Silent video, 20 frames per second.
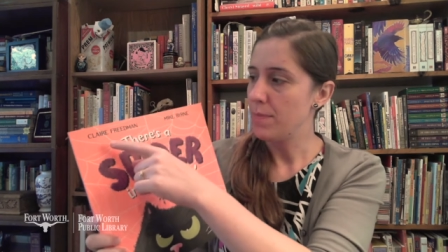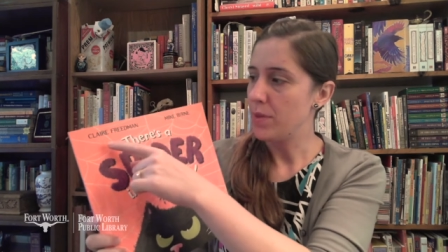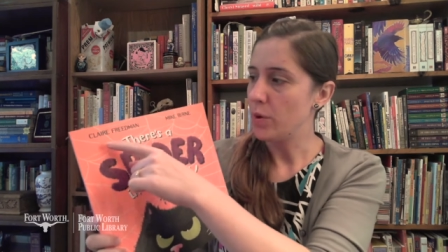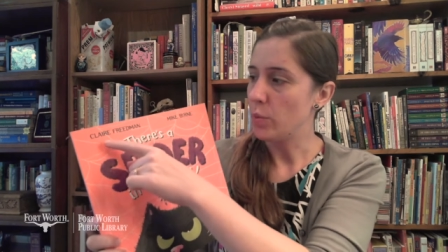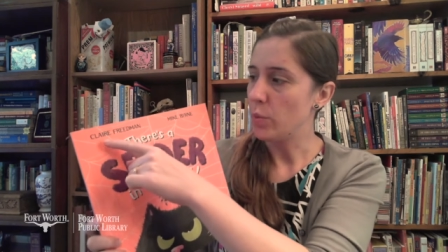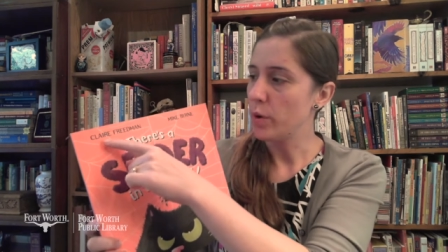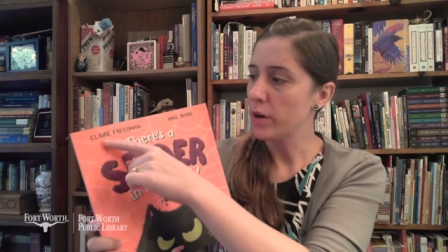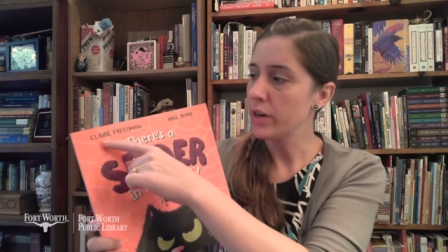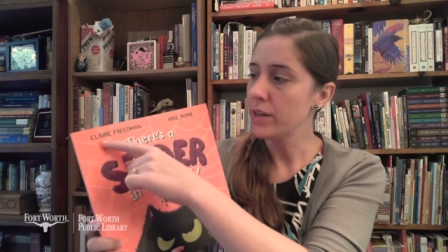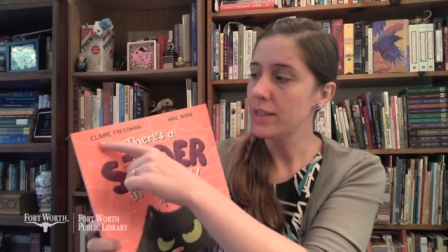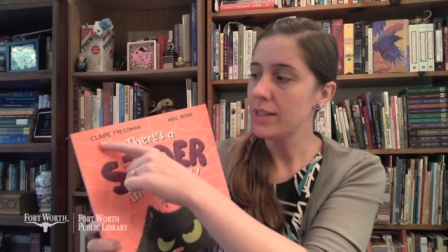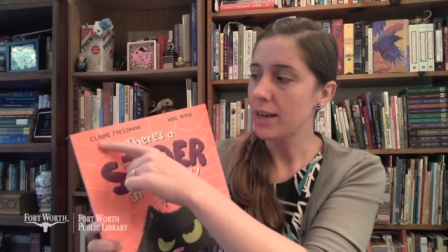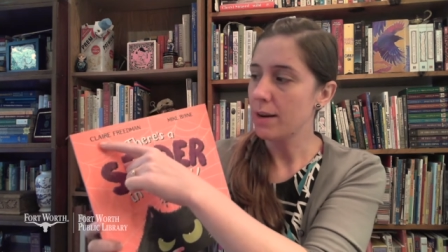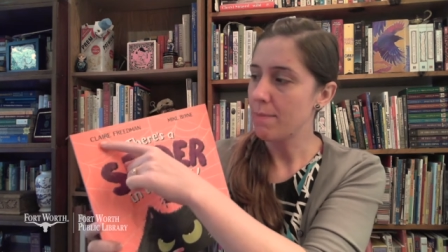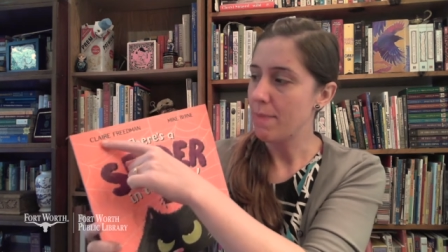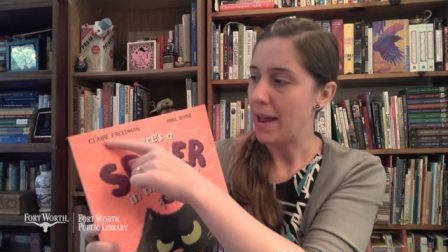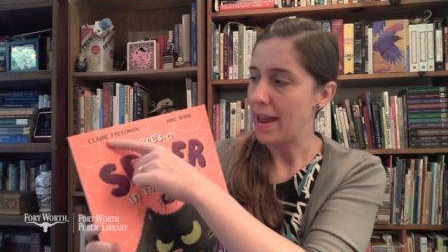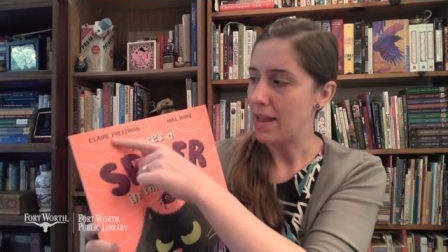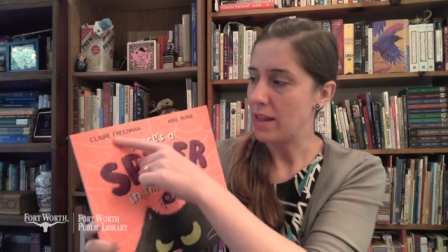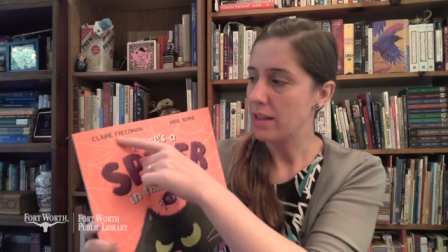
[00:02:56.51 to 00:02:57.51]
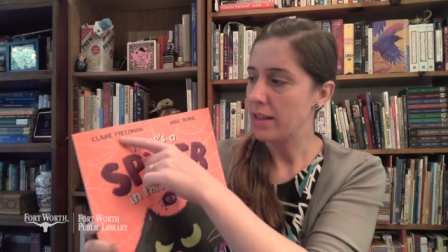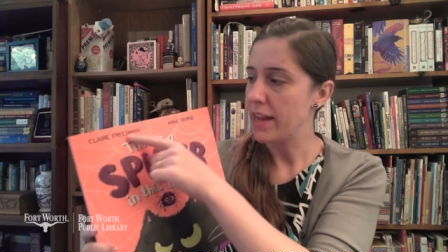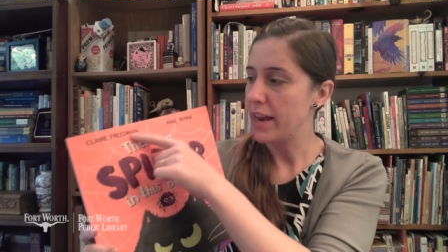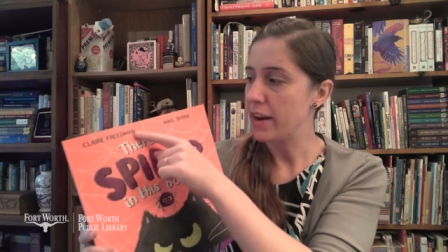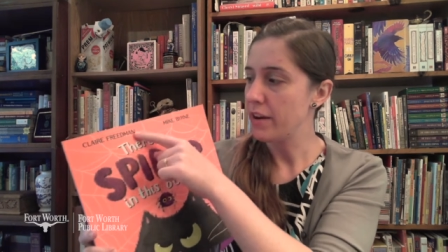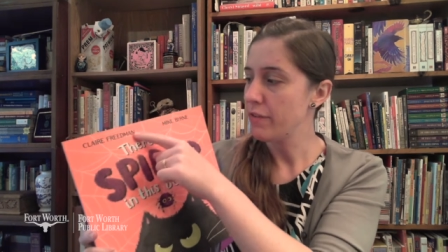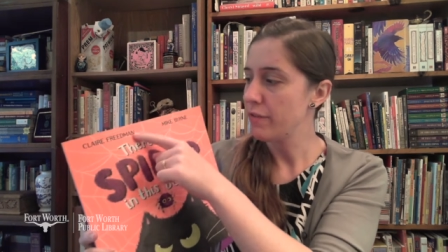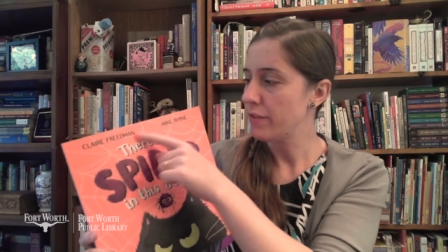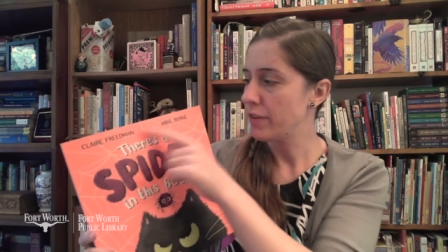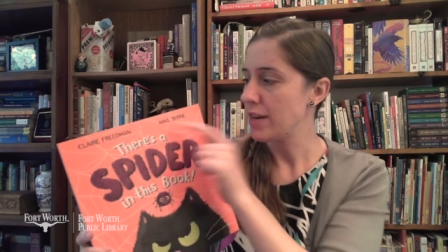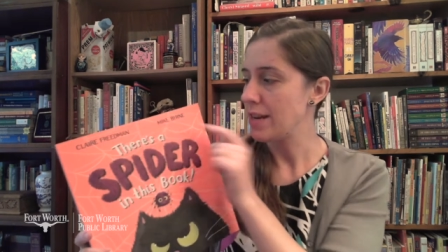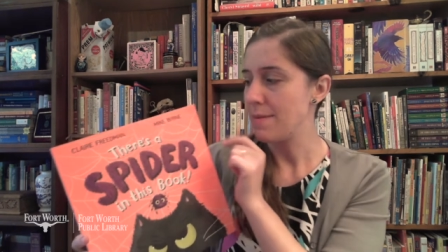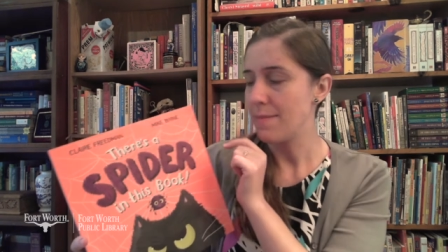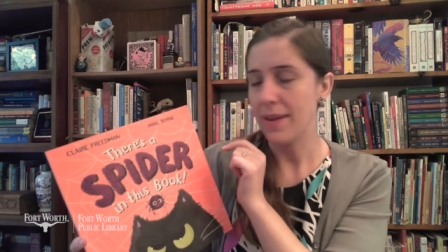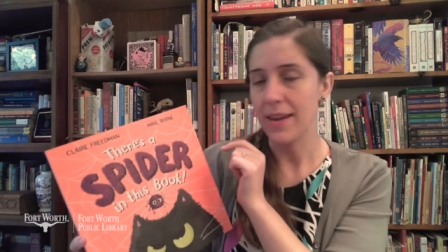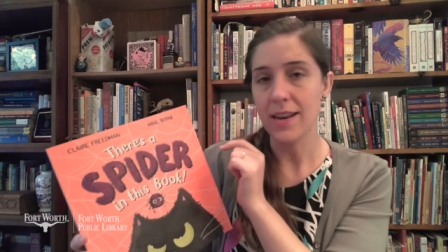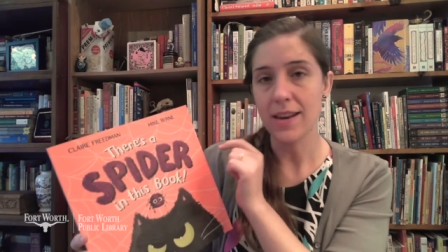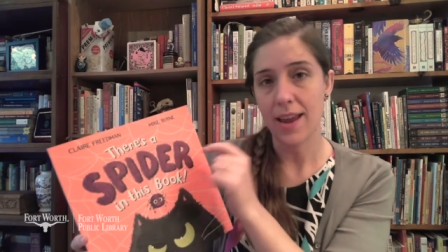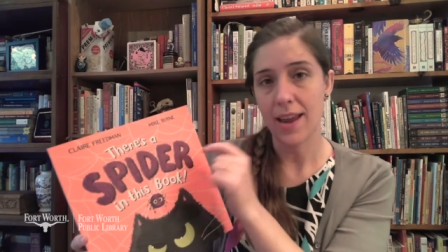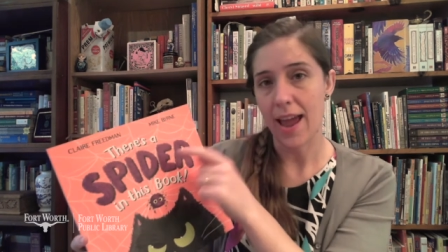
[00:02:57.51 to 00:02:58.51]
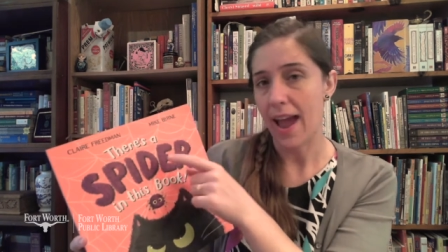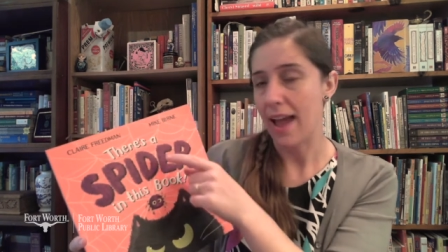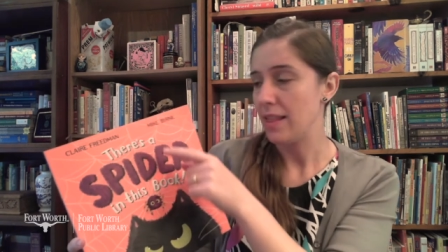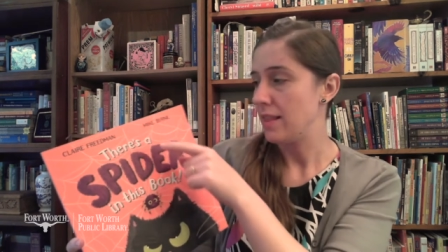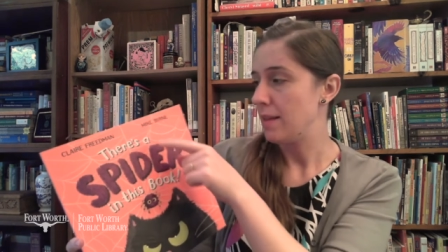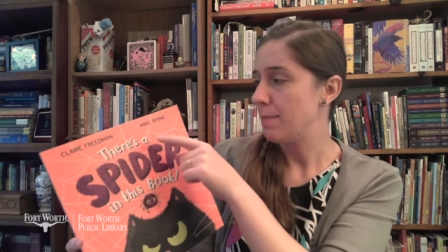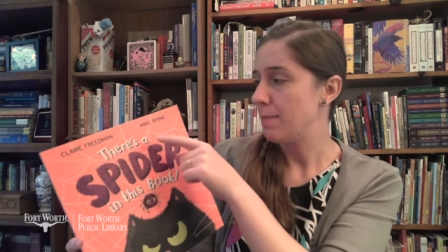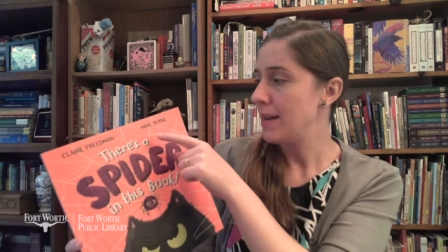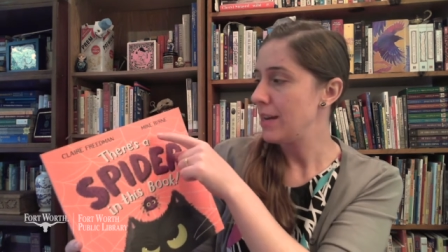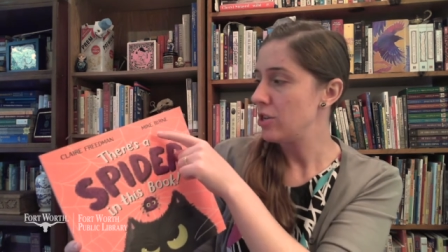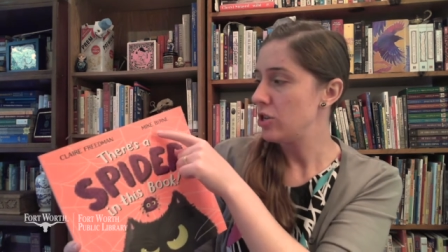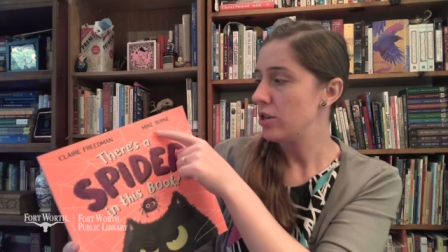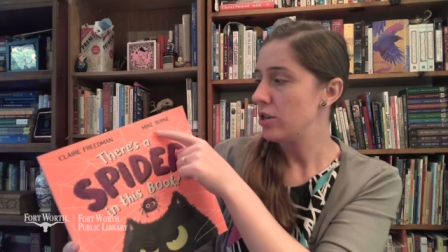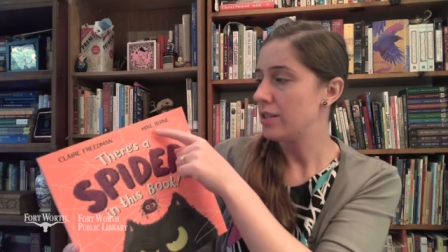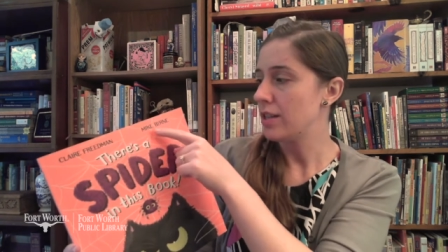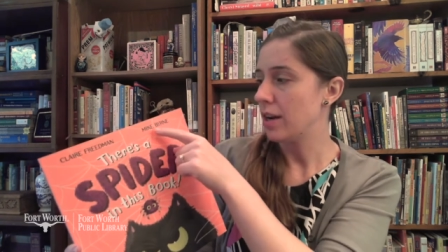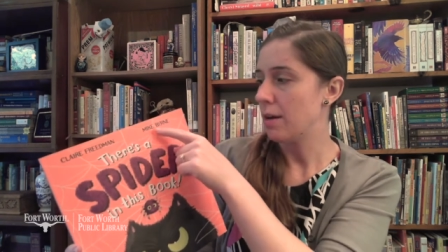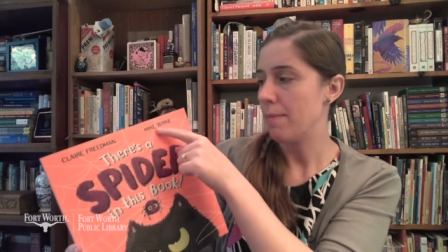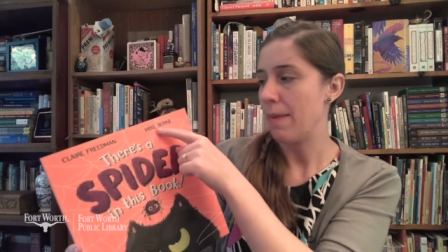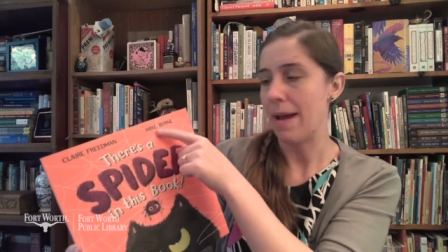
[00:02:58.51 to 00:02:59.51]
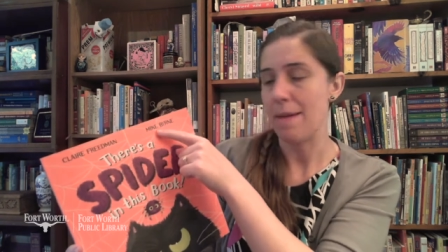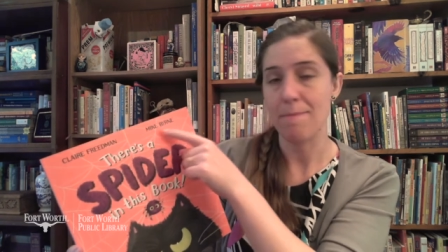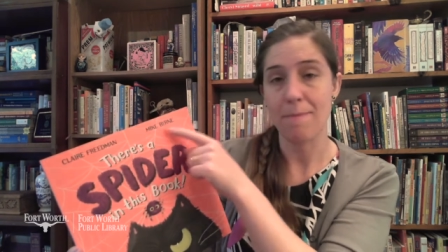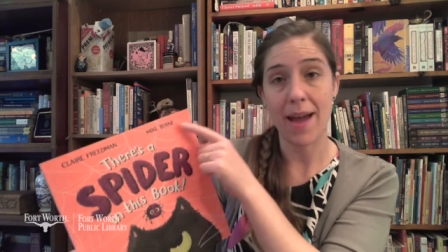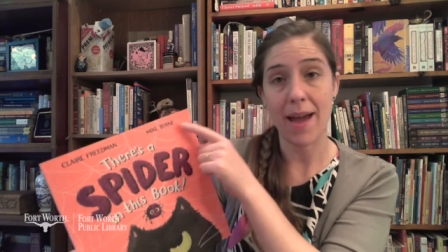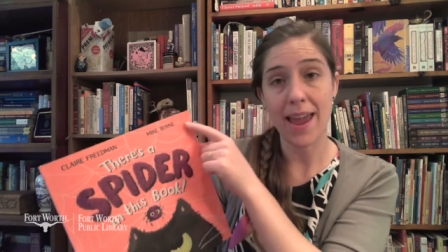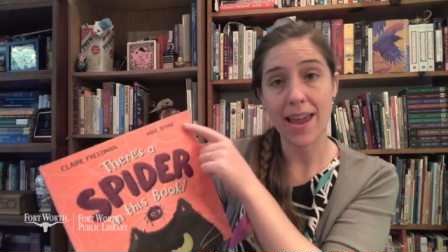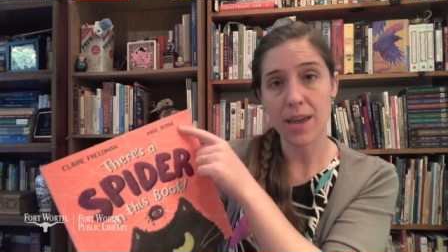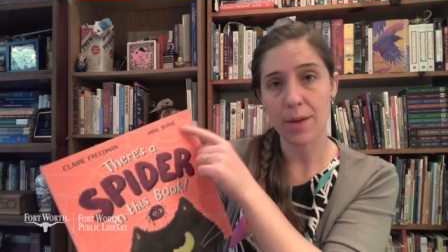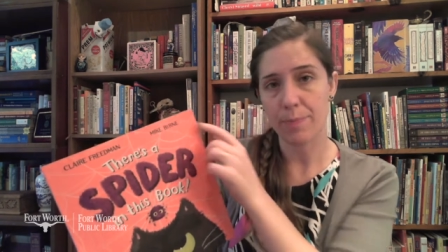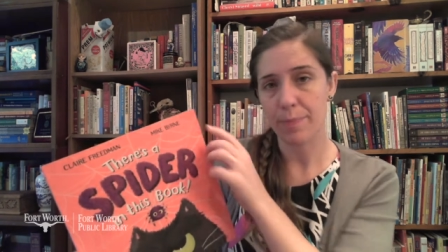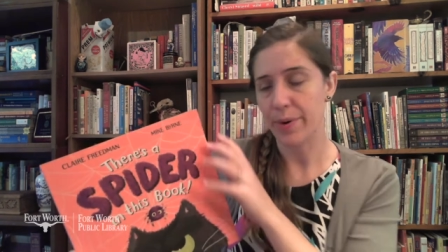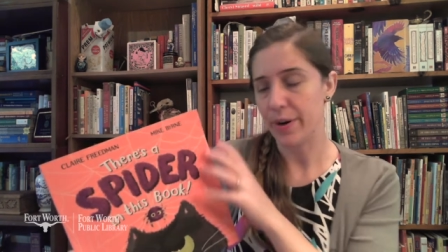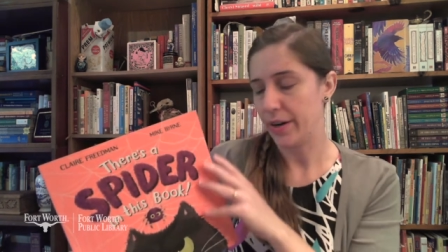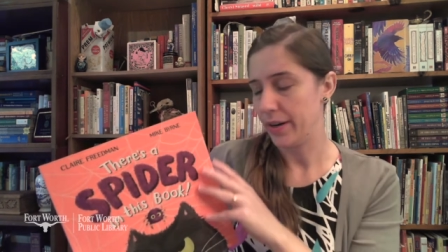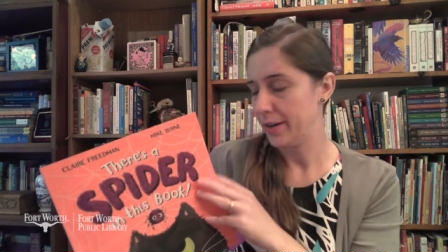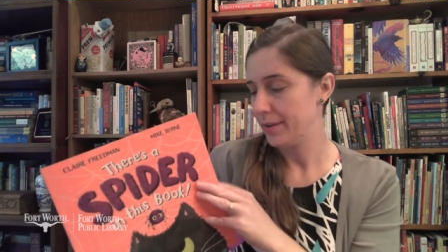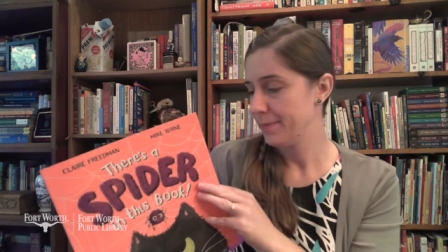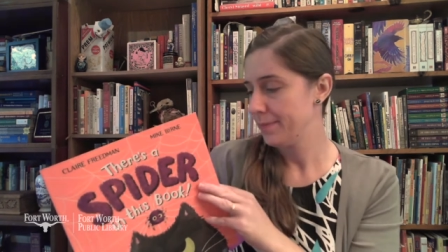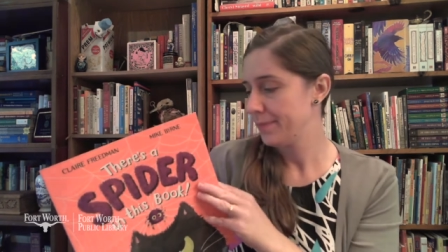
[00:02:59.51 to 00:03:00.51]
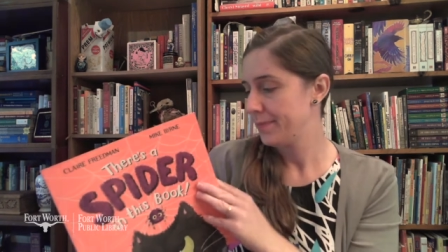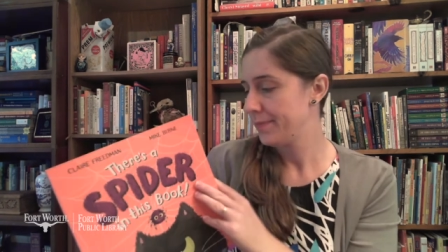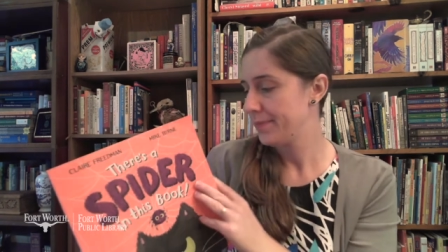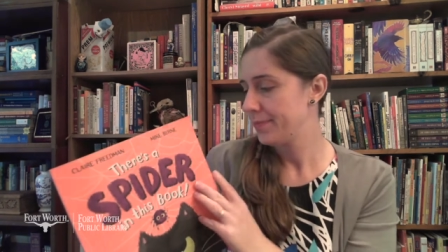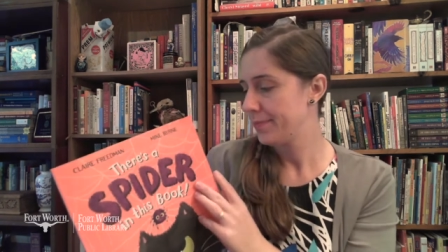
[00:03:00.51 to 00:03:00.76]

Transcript: The words are by Claire Freedman and the pictures are by Mike Byrne.